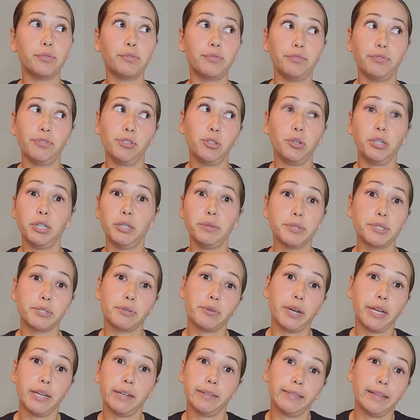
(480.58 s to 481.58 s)
Florida was
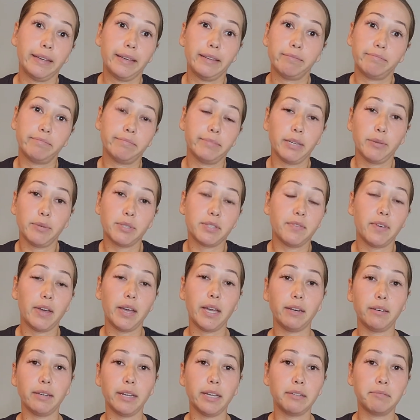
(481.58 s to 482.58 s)
great. Like, it was
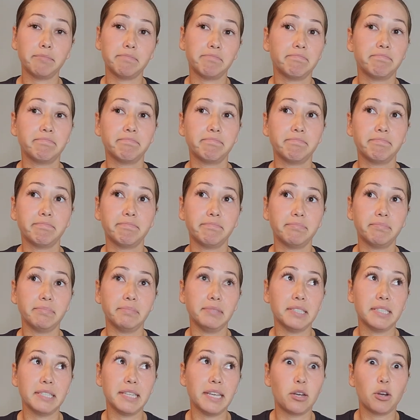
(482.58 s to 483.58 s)
fine. Like,
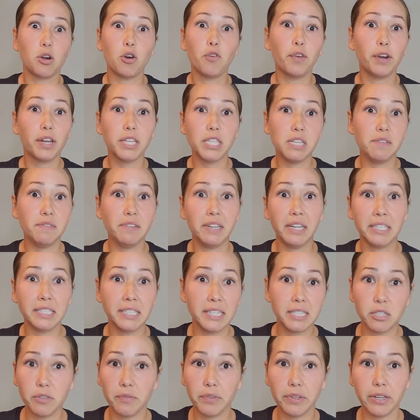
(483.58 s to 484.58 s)
it's like COVID doesn't even
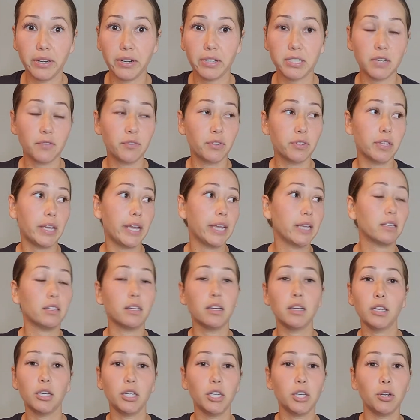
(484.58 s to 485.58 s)
exist over there, except for like,
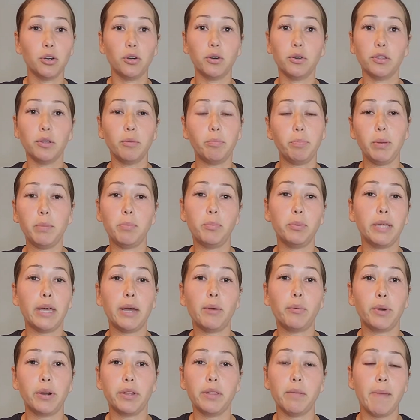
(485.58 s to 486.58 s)
the people
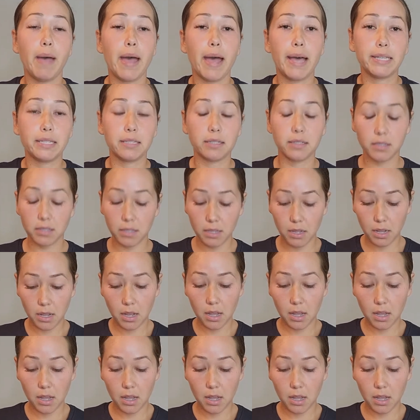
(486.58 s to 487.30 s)
that wear the masks.